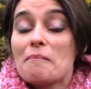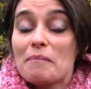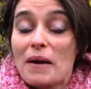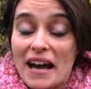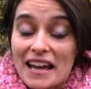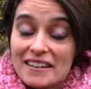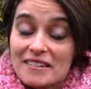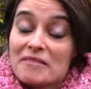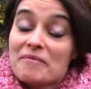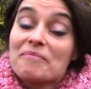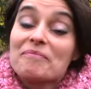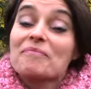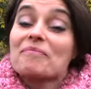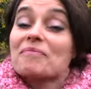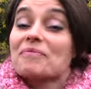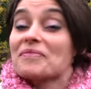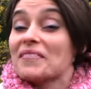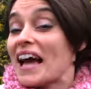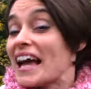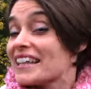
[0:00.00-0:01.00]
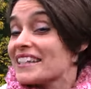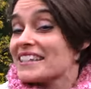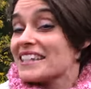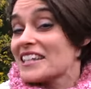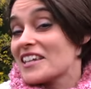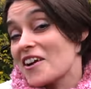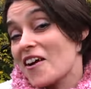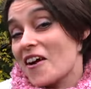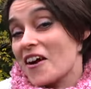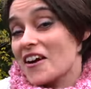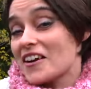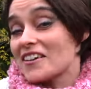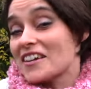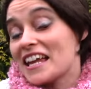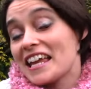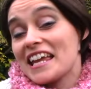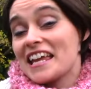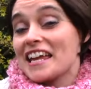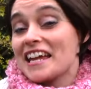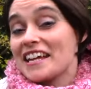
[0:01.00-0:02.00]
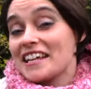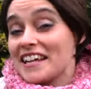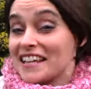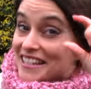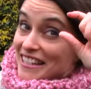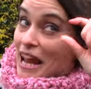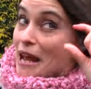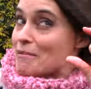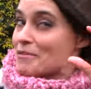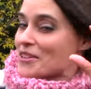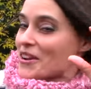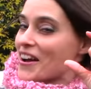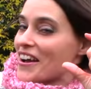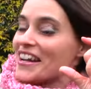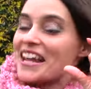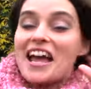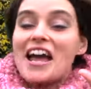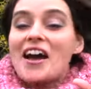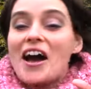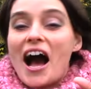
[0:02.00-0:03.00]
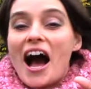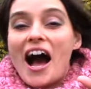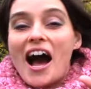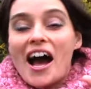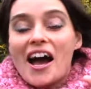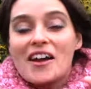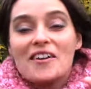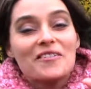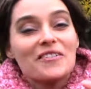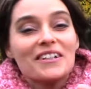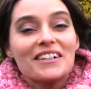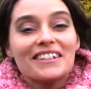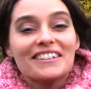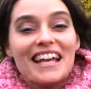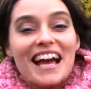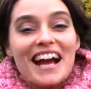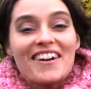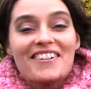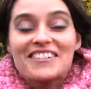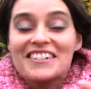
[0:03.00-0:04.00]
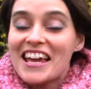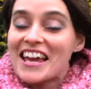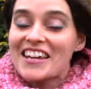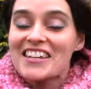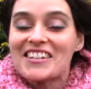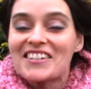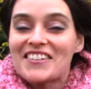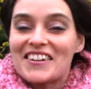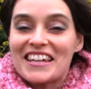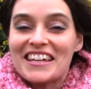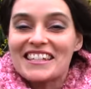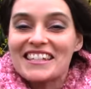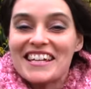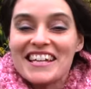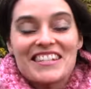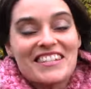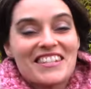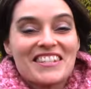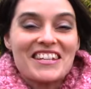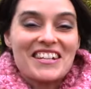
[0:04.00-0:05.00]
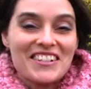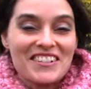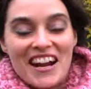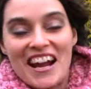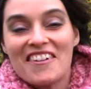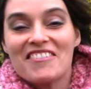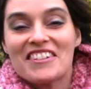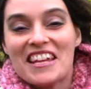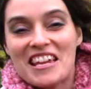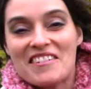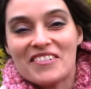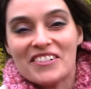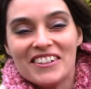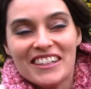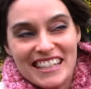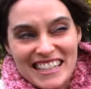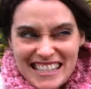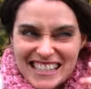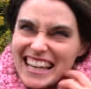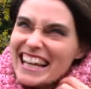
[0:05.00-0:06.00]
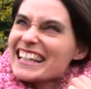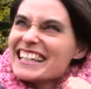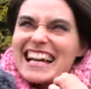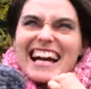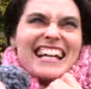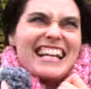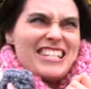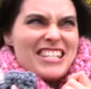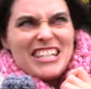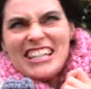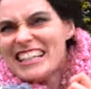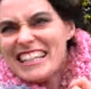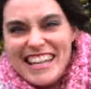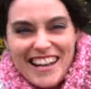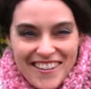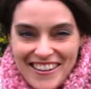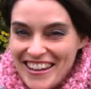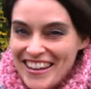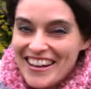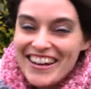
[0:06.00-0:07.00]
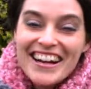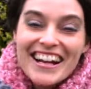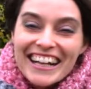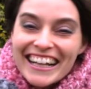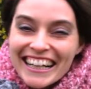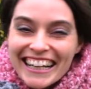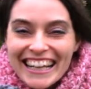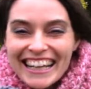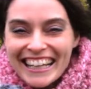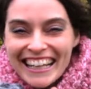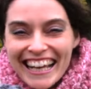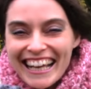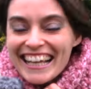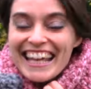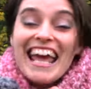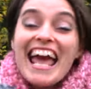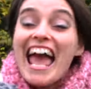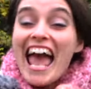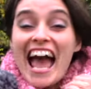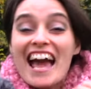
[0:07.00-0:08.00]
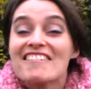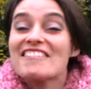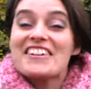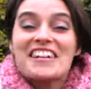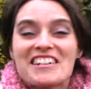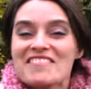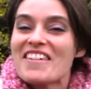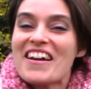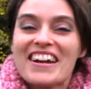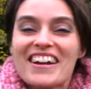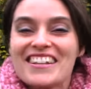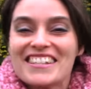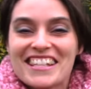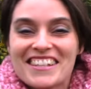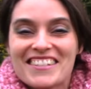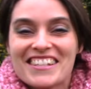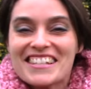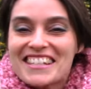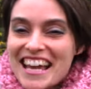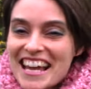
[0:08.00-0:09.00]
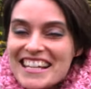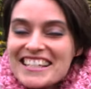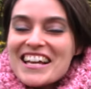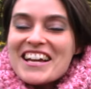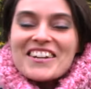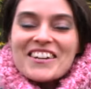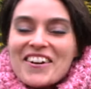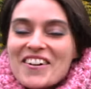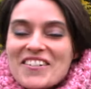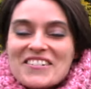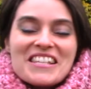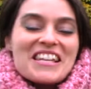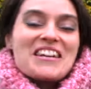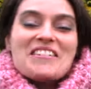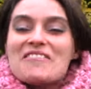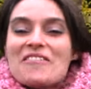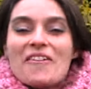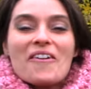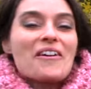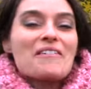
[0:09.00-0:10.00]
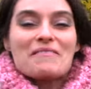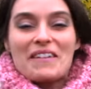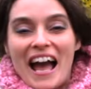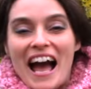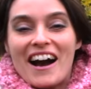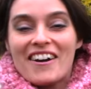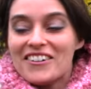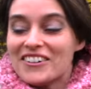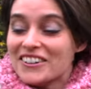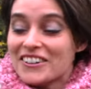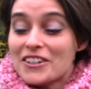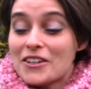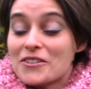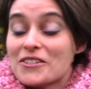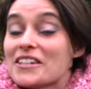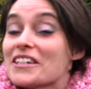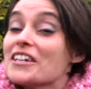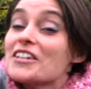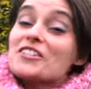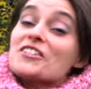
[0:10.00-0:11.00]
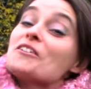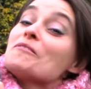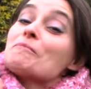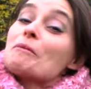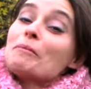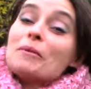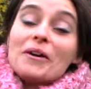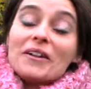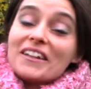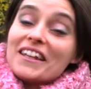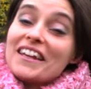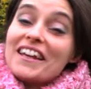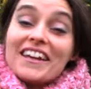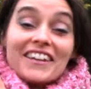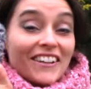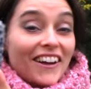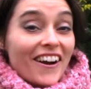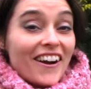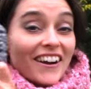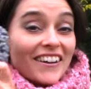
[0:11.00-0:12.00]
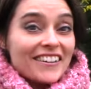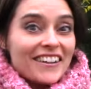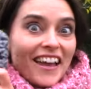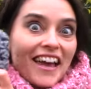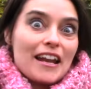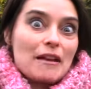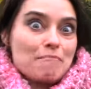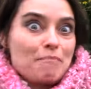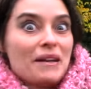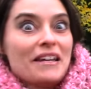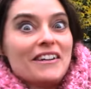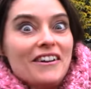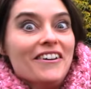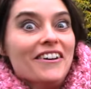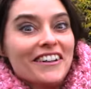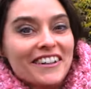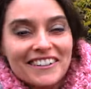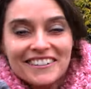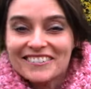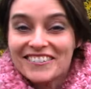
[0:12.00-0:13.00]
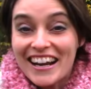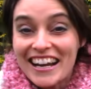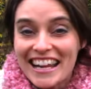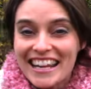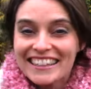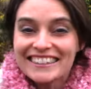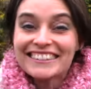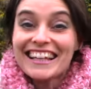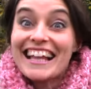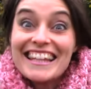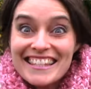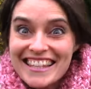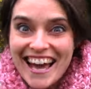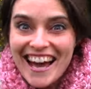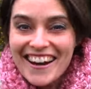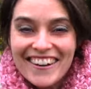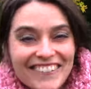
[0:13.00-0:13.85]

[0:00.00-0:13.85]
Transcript: But that's the yarn in a snapshot. I will now take you in to the craft table, because it's getting kind of chilly out here. And we're going to make ourselves a nice, cozy, warm cowl using super bulky yarn and a big hook. Ready? Let's go!